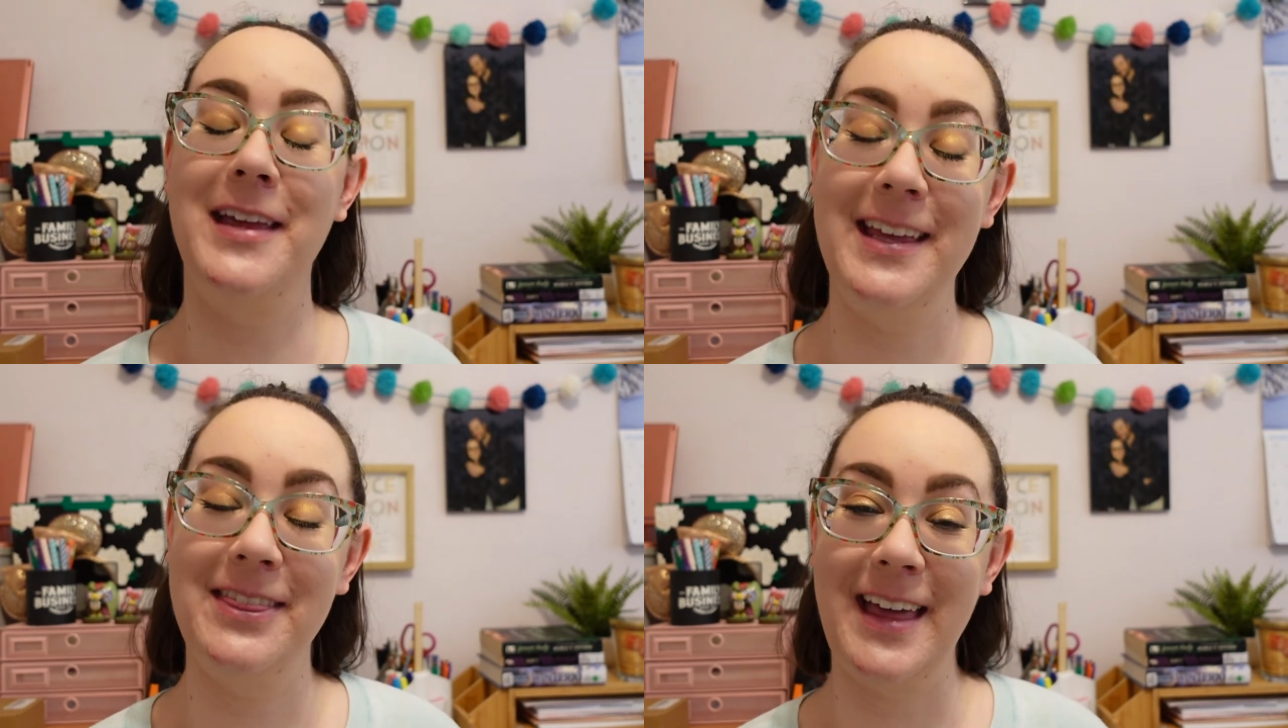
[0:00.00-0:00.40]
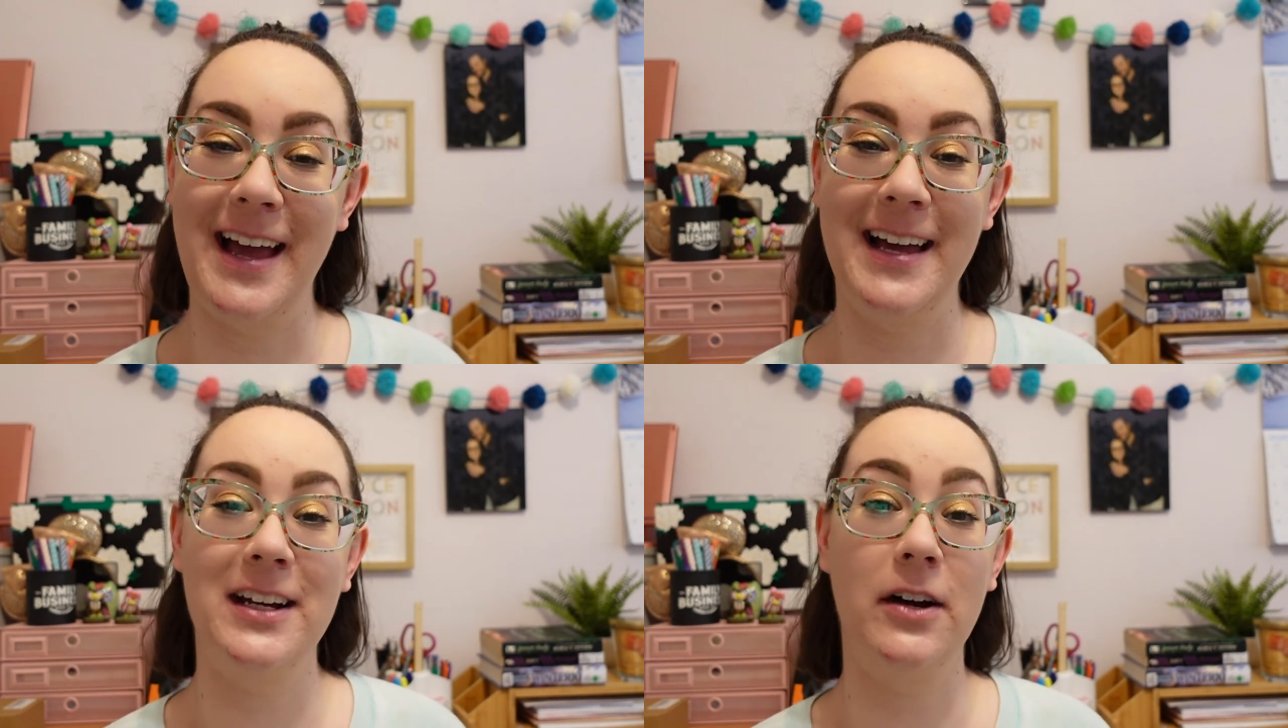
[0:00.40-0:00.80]
in
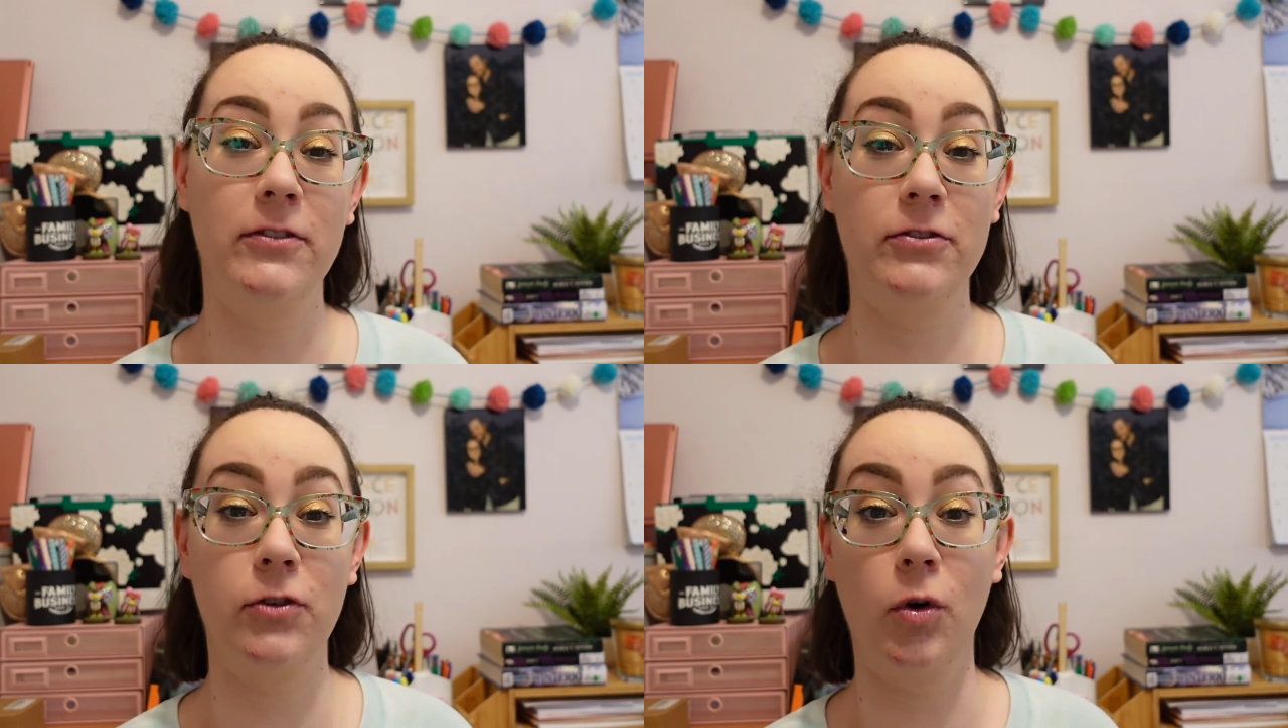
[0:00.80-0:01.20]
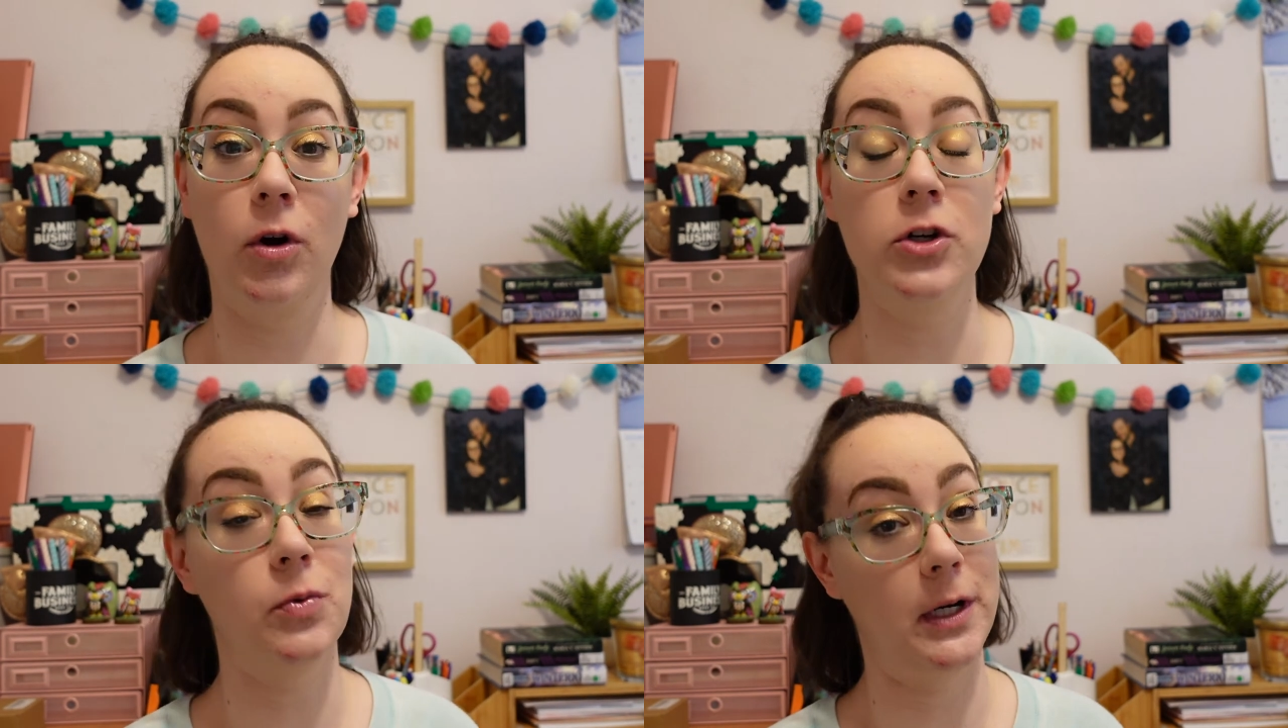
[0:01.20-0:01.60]
that
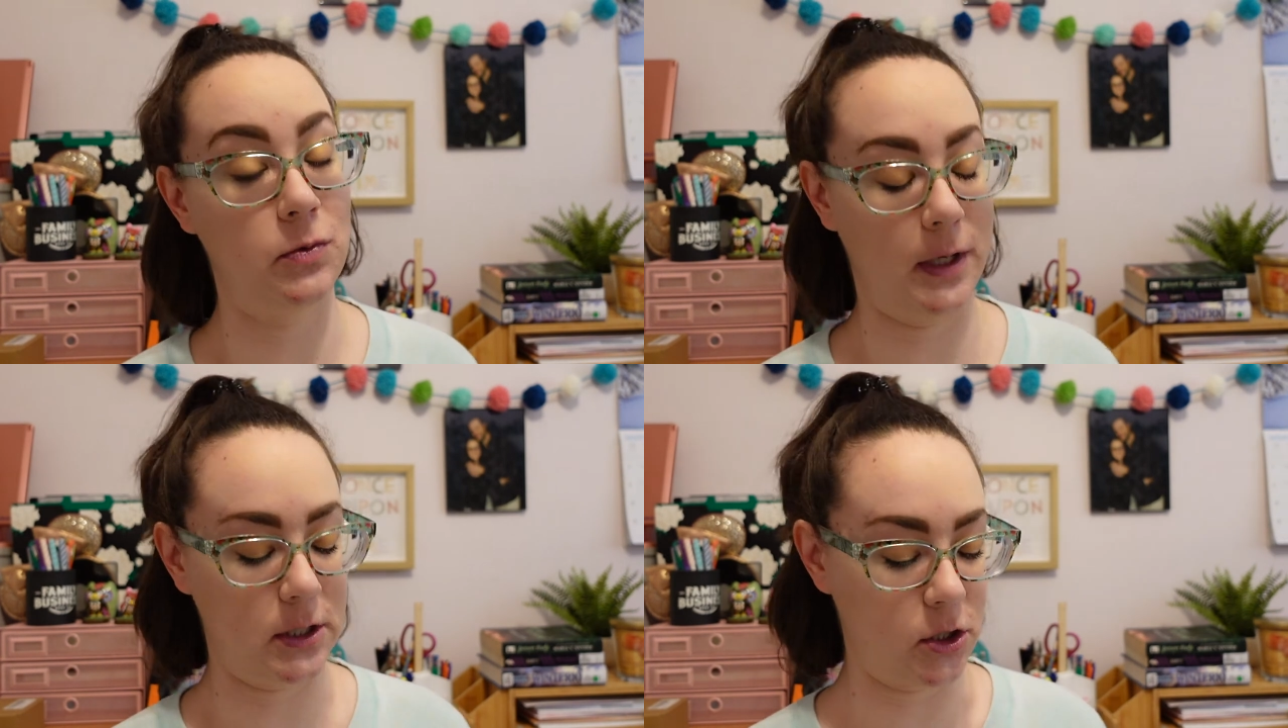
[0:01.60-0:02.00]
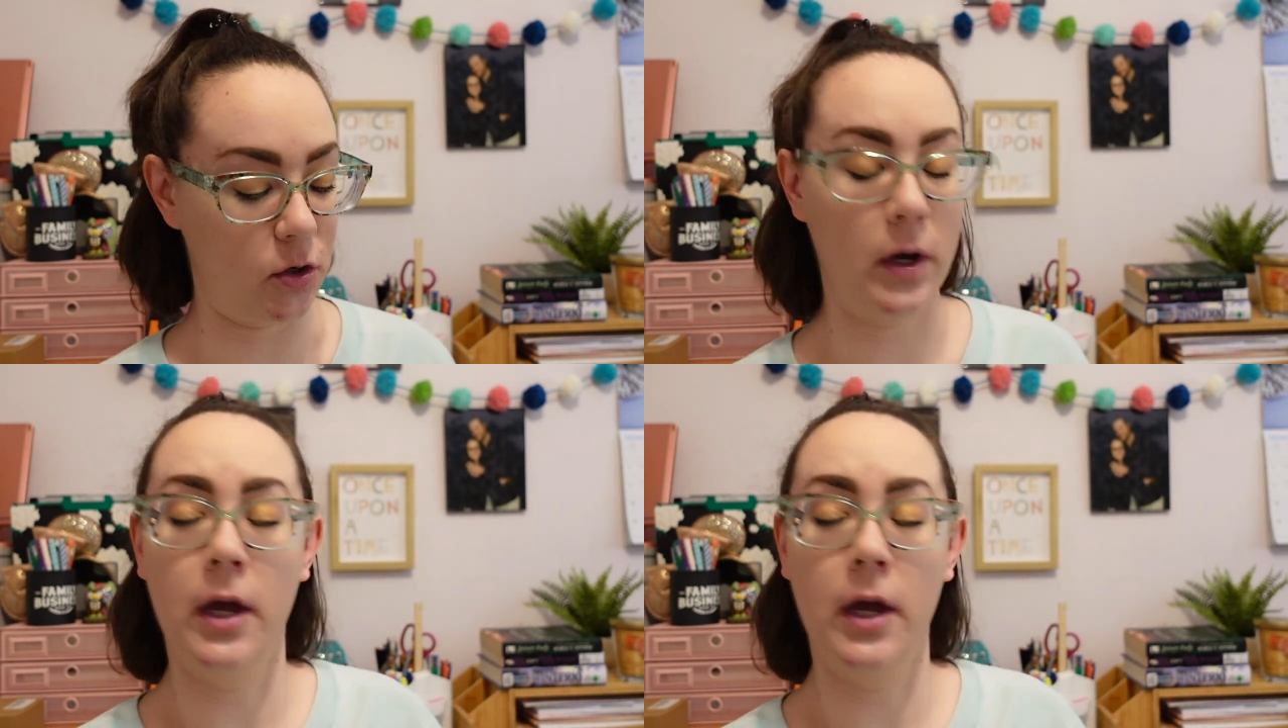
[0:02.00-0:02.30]
for 2022.